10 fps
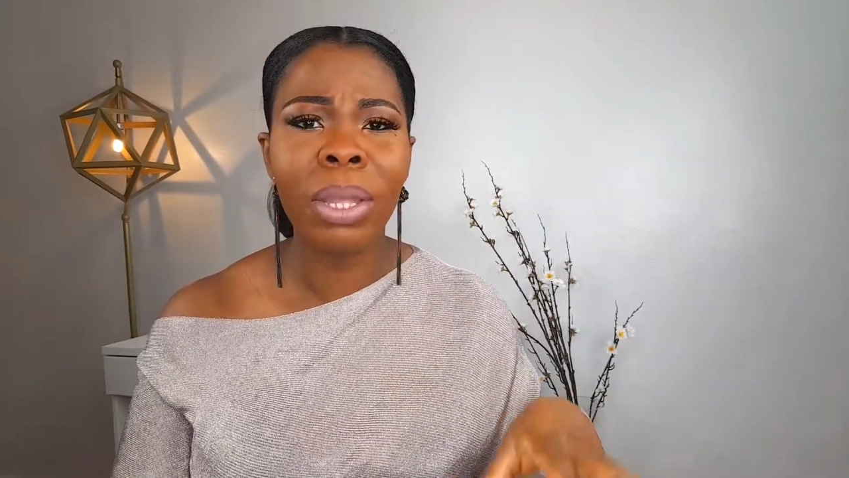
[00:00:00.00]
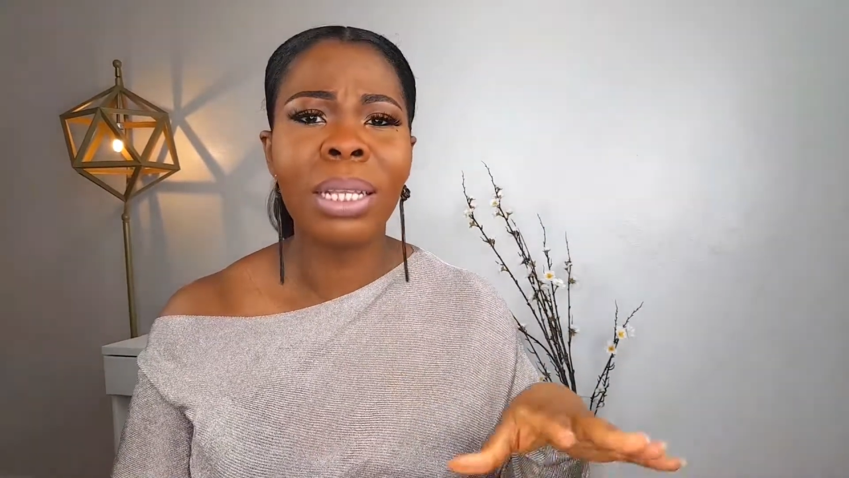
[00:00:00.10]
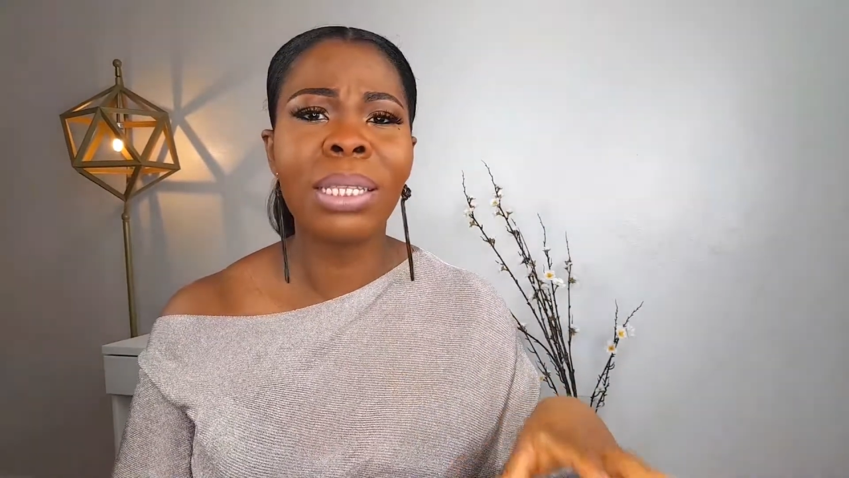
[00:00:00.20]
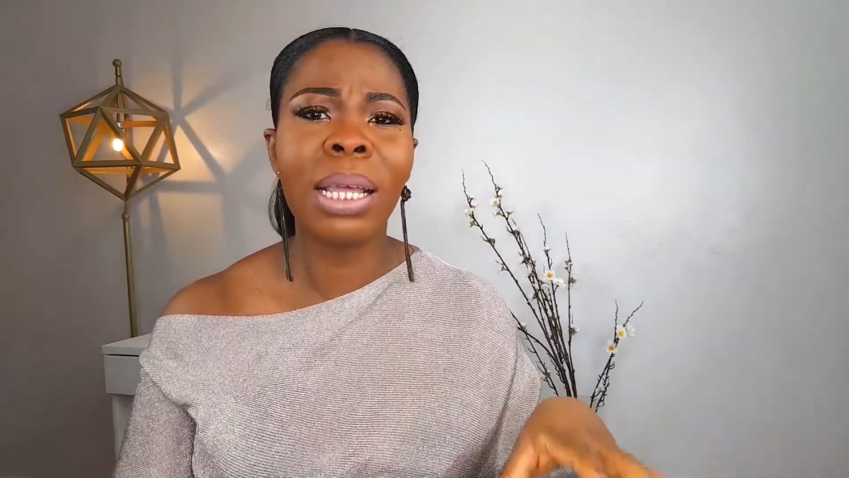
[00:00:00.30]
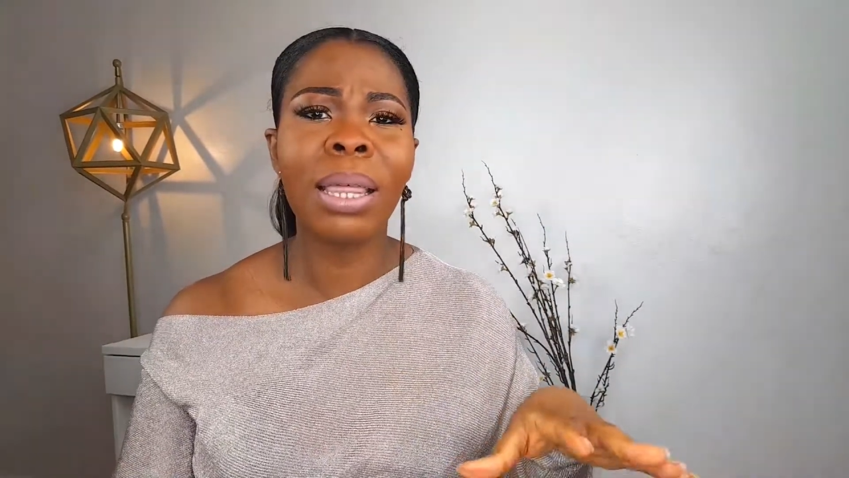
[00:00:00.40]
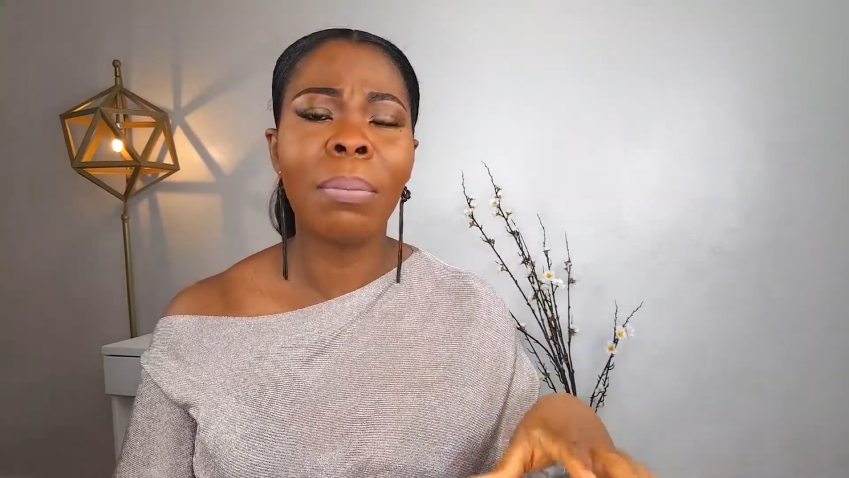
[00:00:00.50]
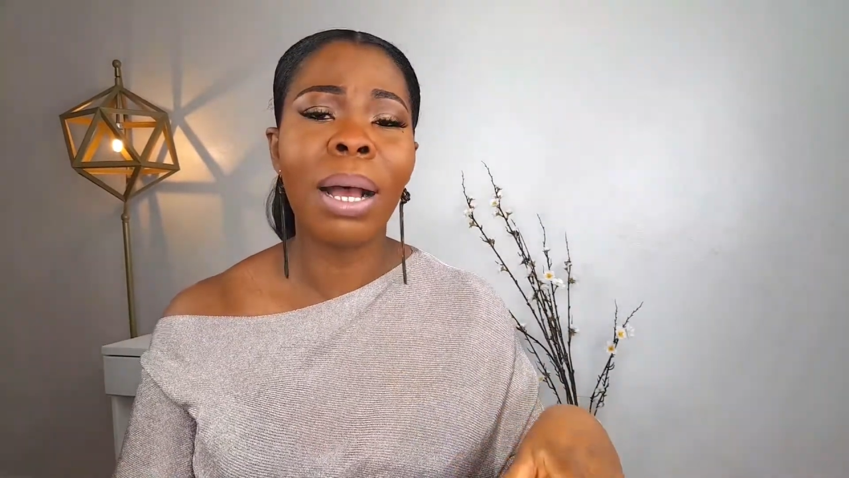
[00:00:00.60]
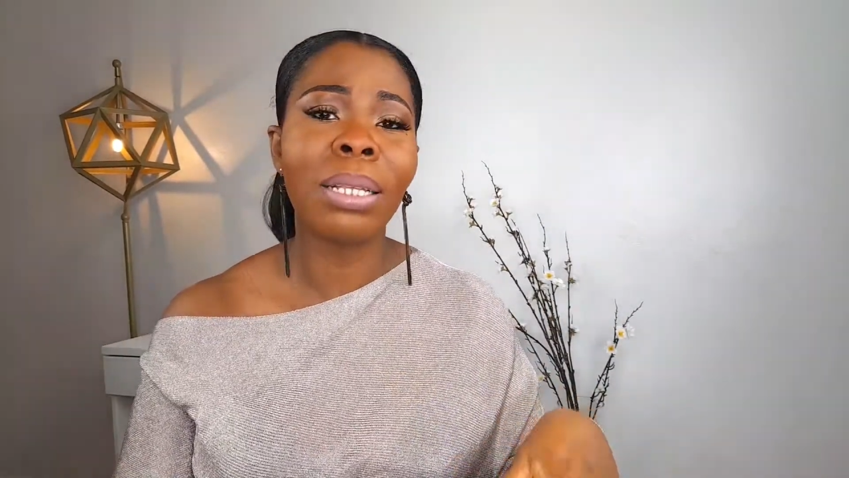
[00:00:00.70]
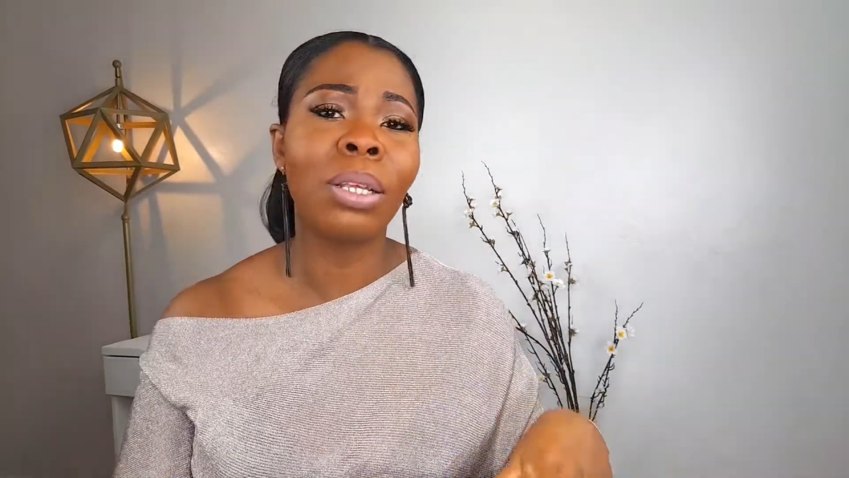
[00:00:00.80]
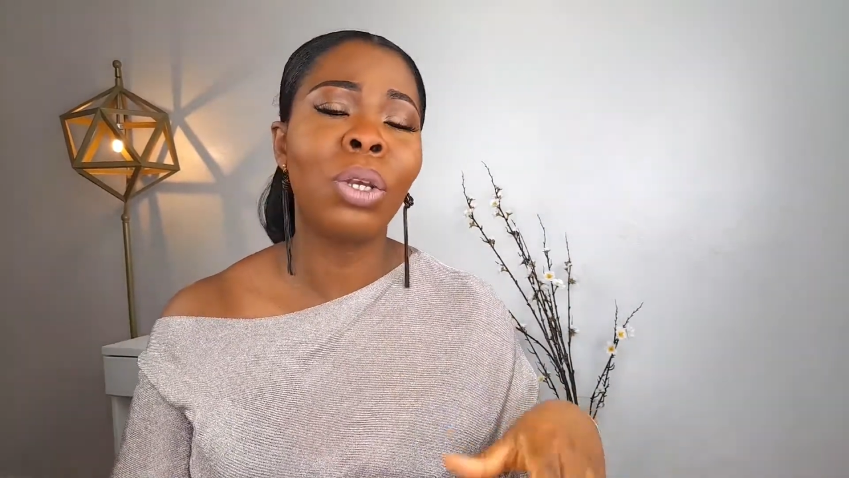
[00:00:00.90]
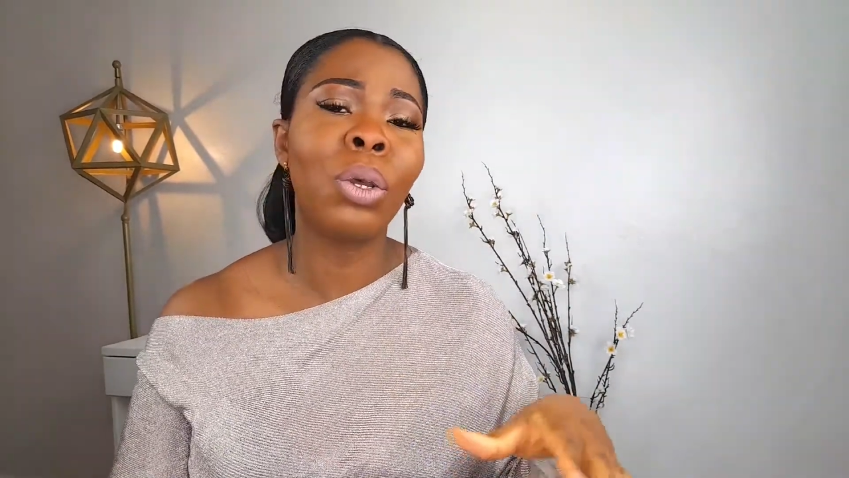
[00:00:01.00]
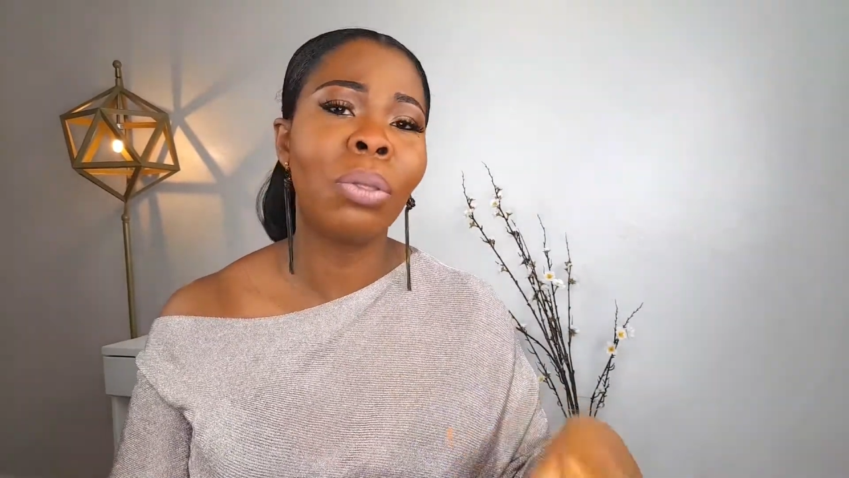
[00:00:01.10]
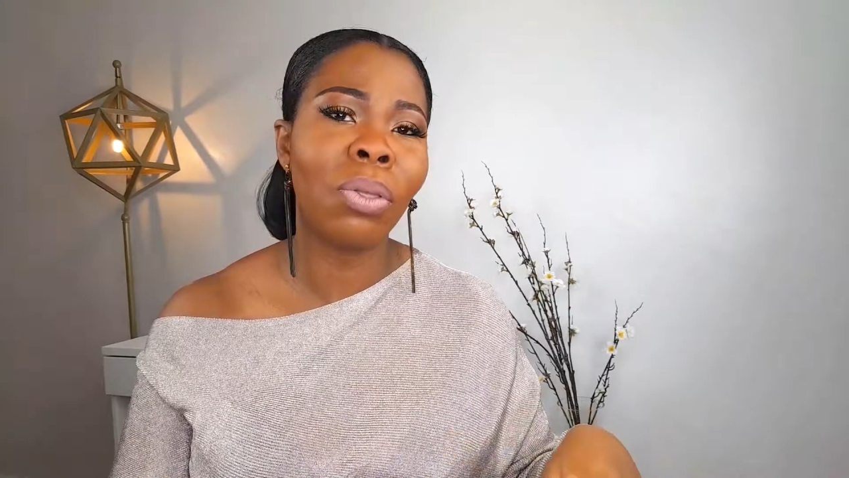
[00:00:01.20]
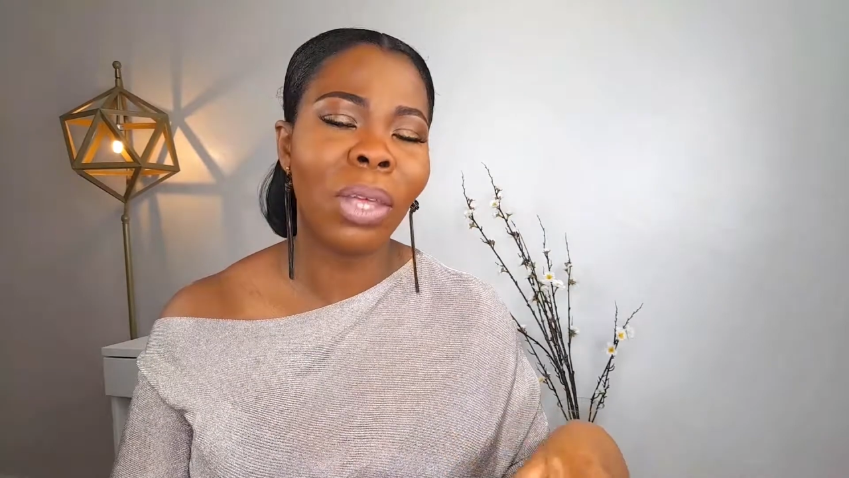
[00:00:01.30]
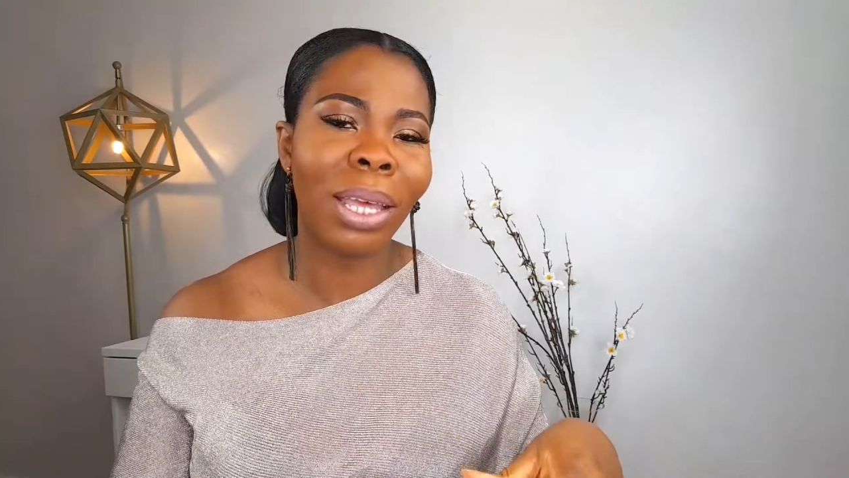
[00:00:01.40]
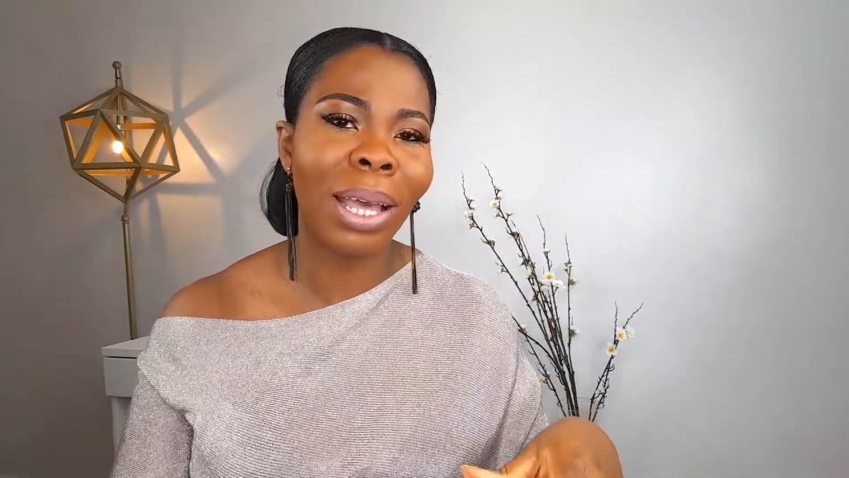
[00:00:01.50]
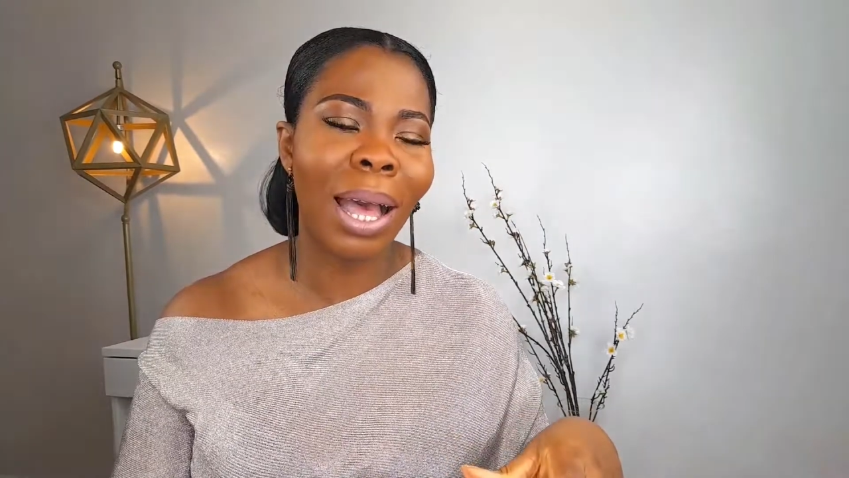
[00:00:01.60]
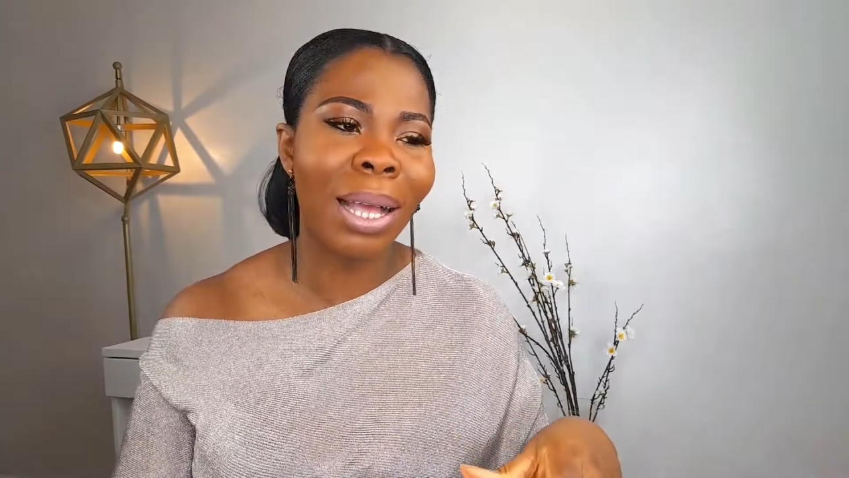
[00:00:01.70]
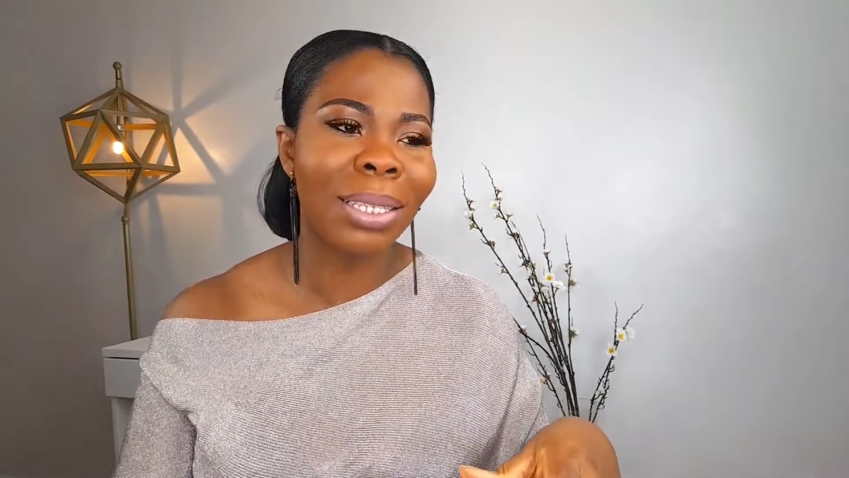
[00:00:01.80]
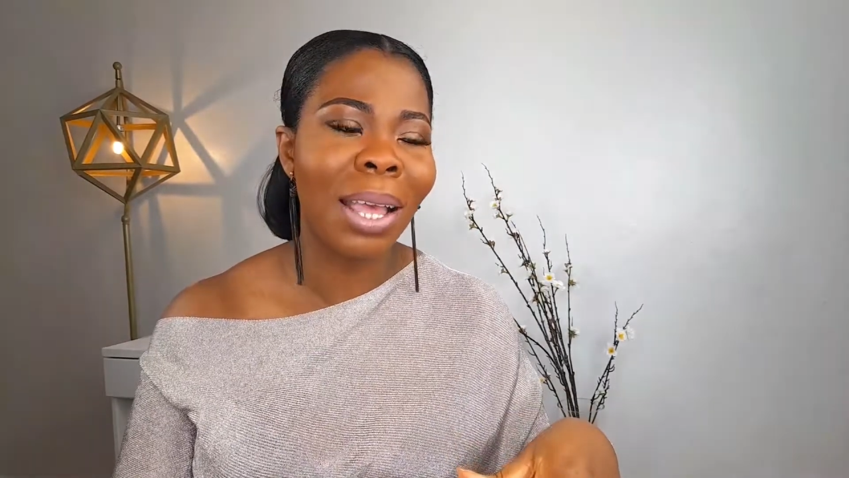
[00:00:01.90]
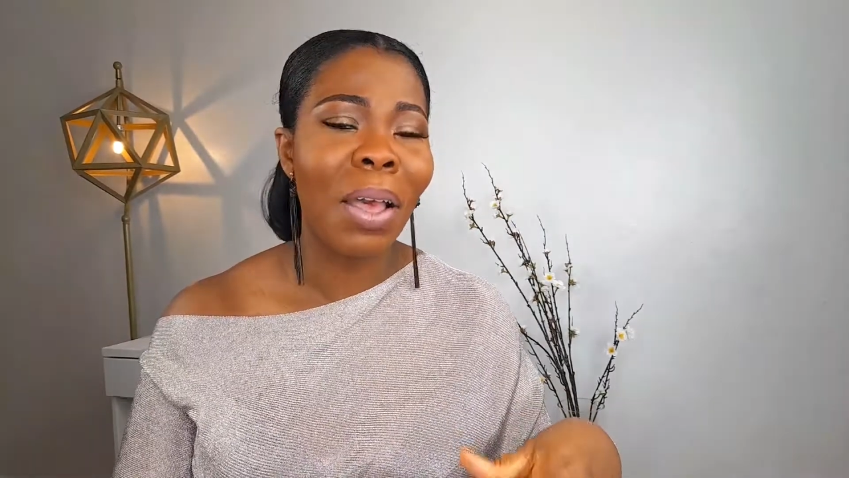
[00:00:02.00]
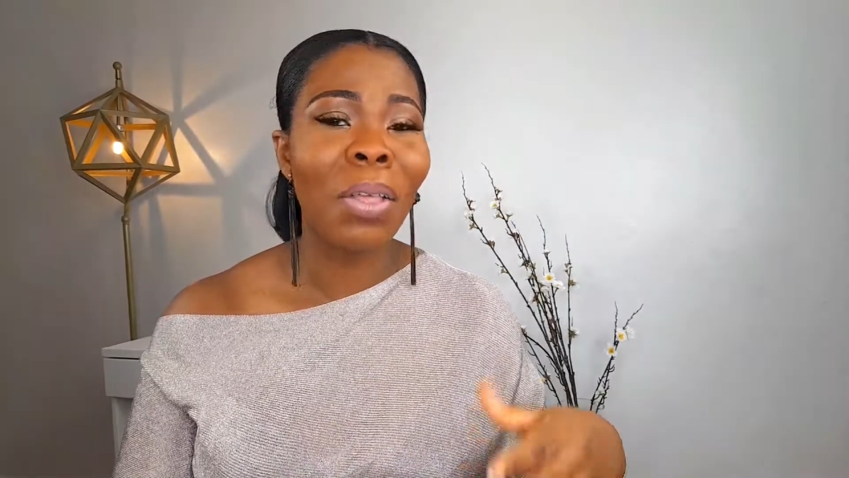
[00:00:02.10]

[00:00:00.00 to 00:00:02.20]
See them as a good thing, as